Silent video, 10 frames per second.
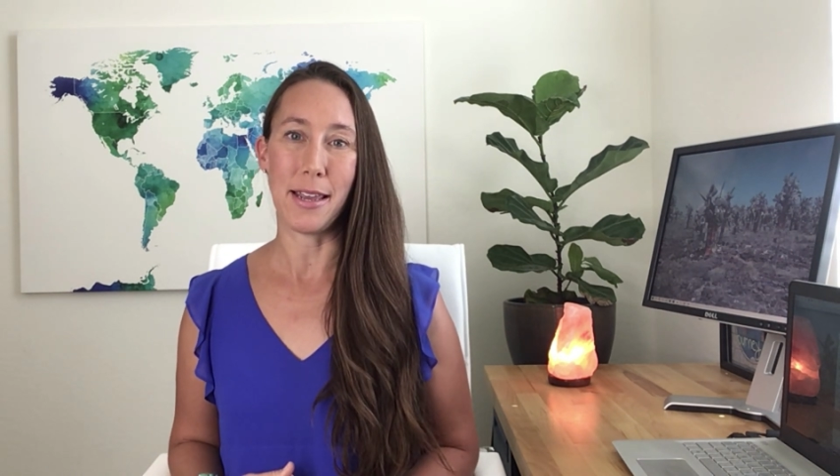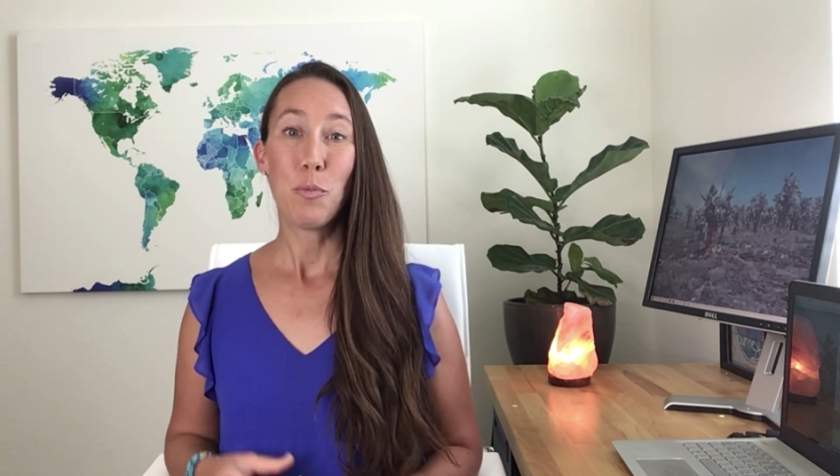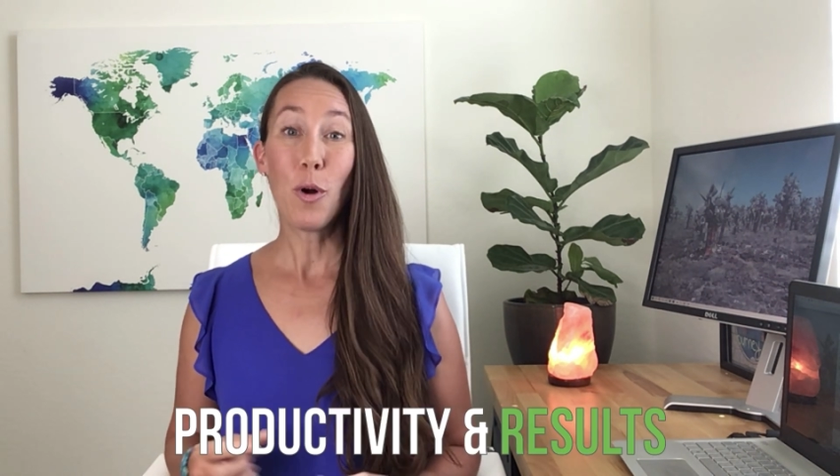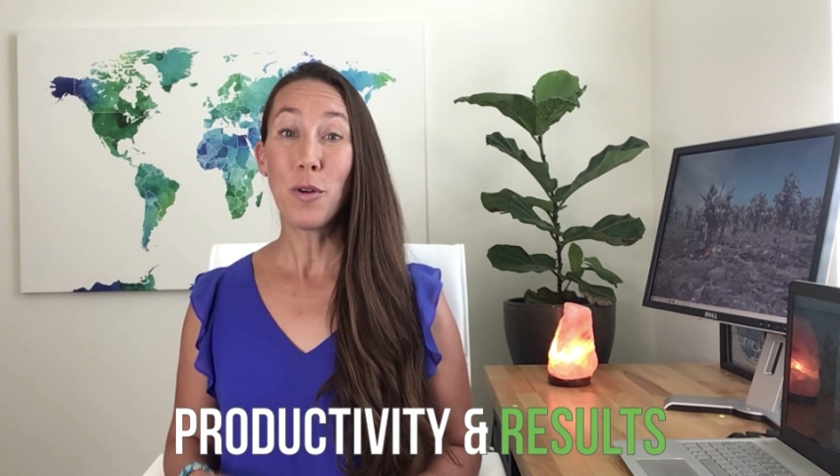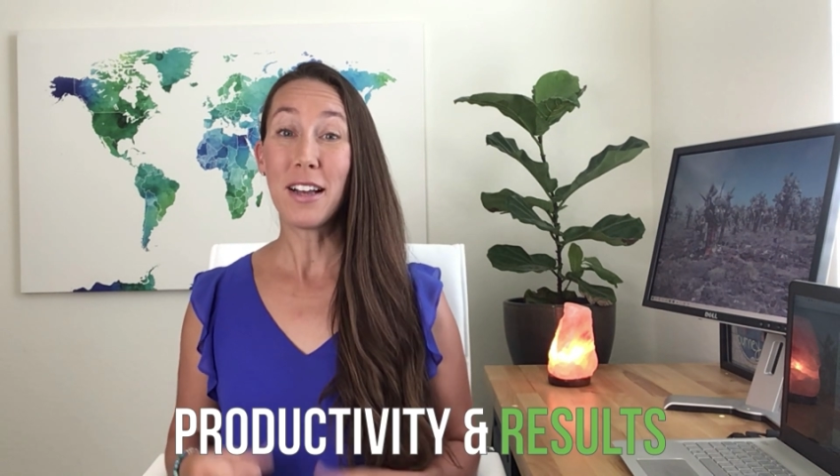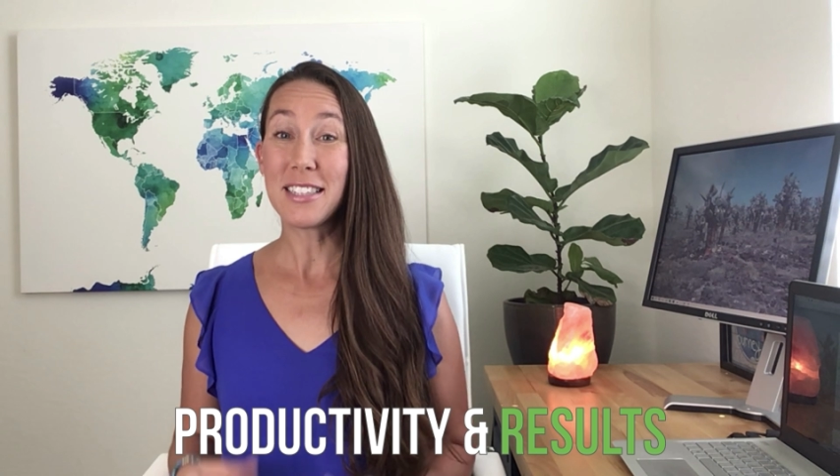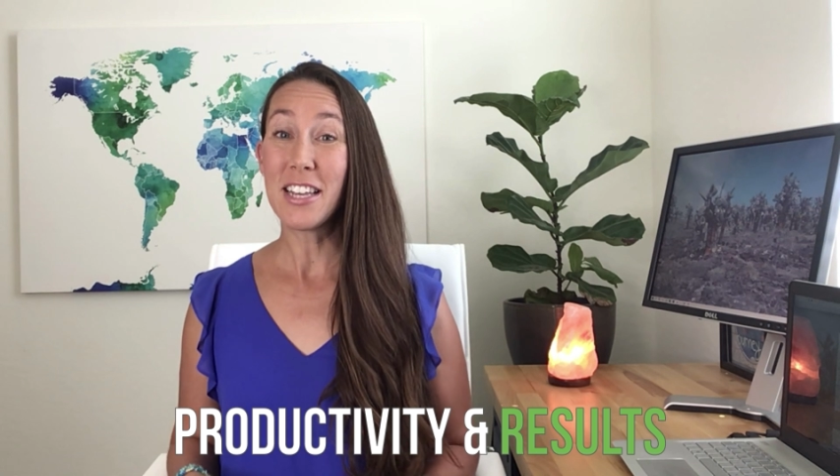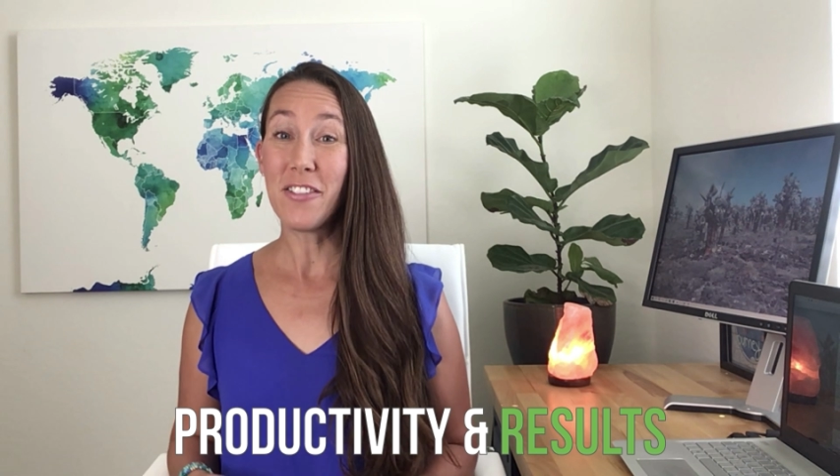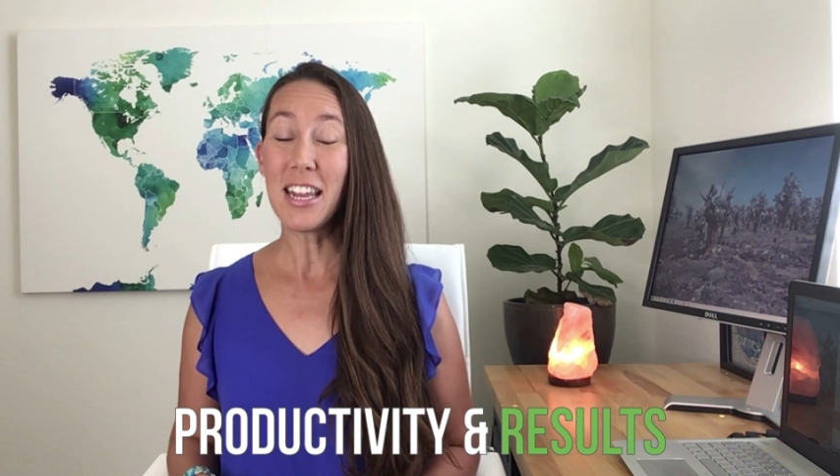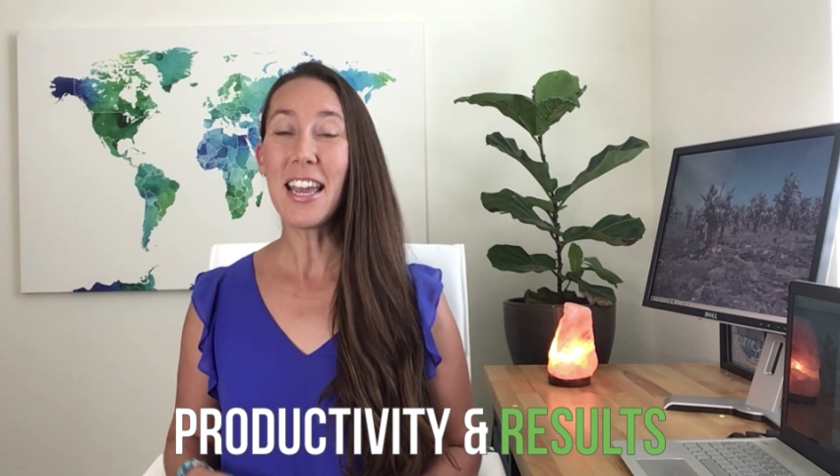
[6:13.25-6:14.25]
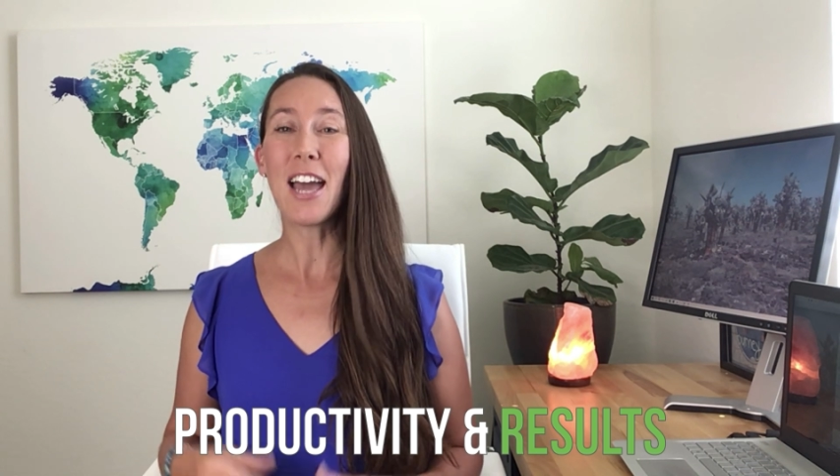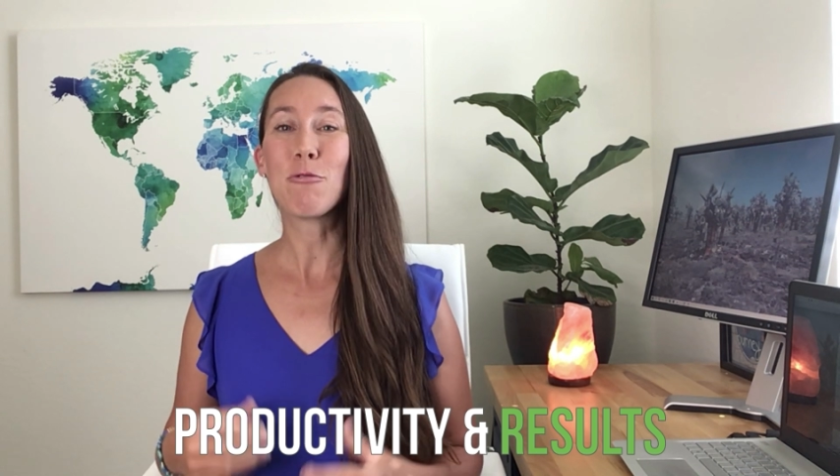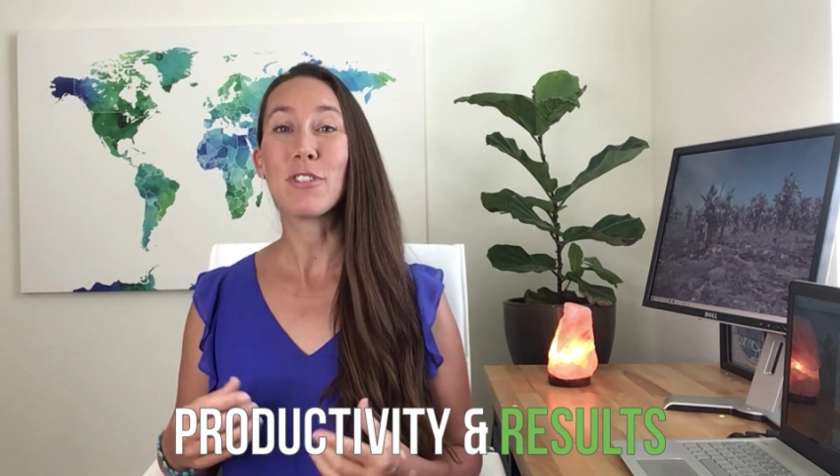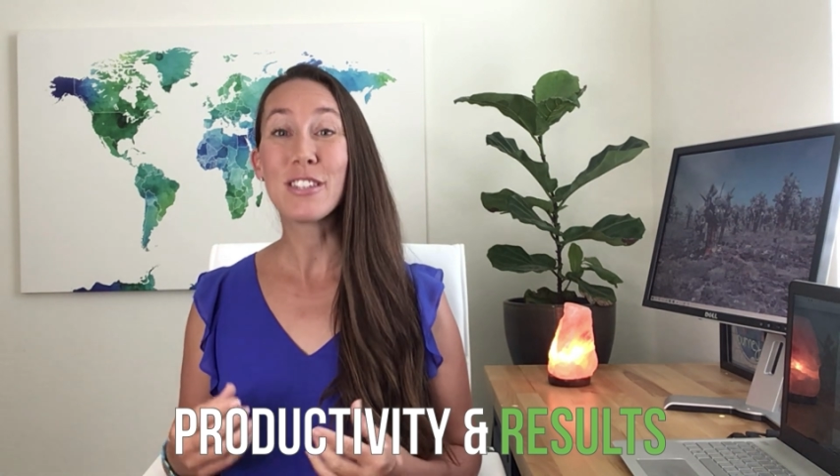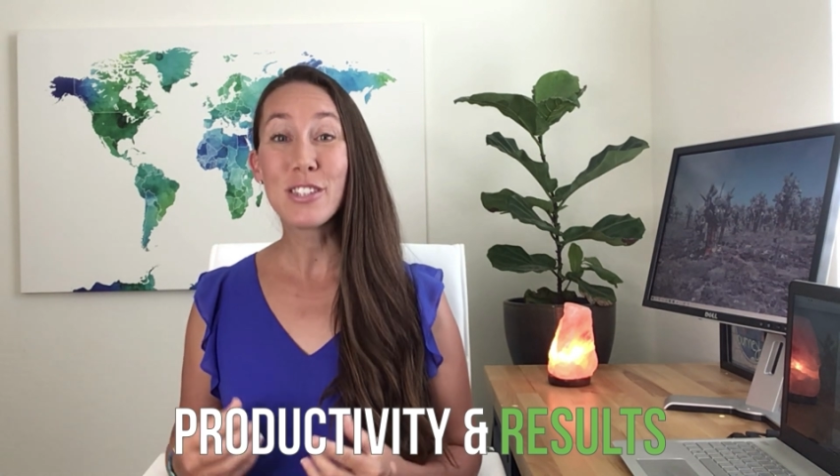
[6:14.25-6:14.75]
Productivity and
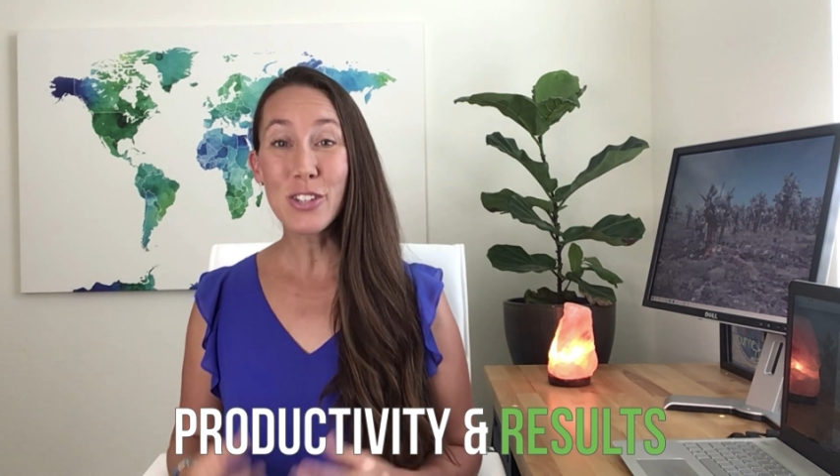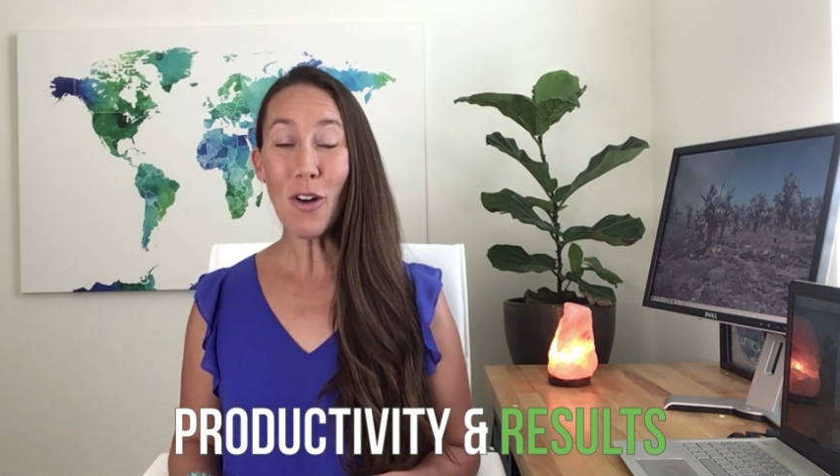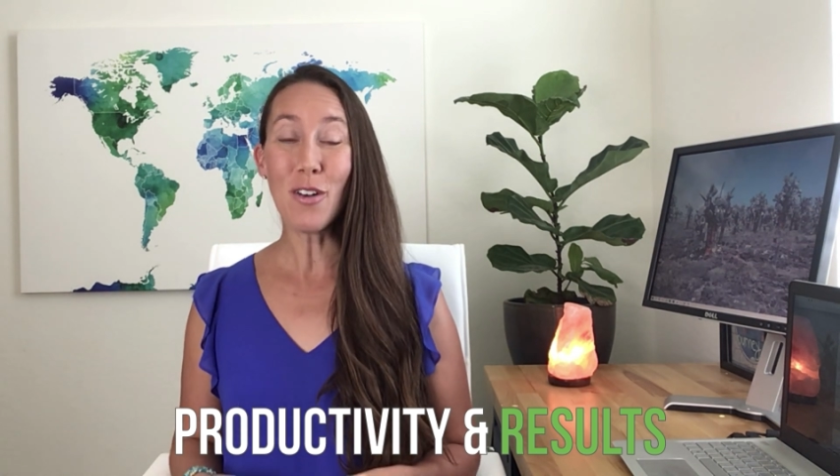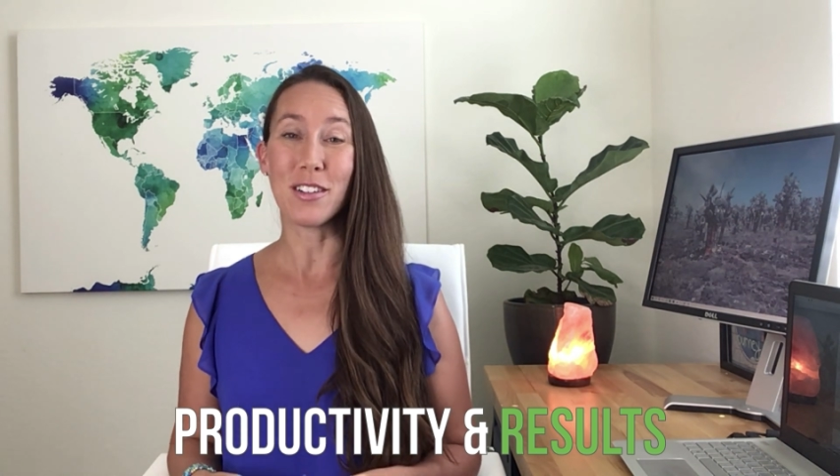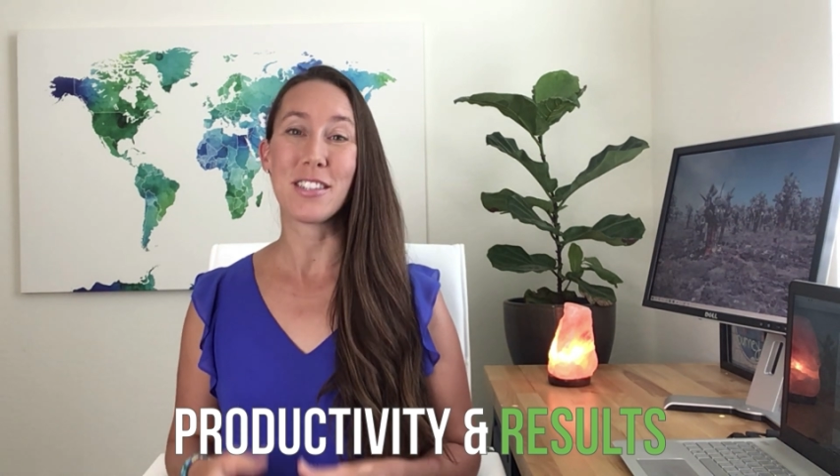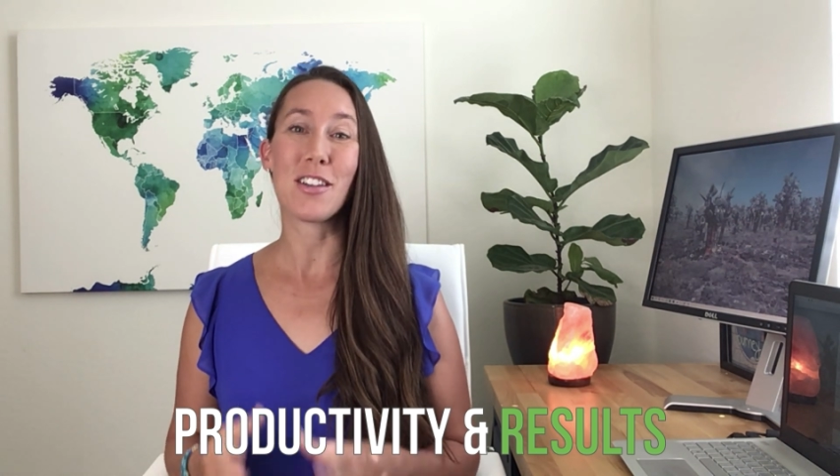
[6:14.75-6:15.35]
results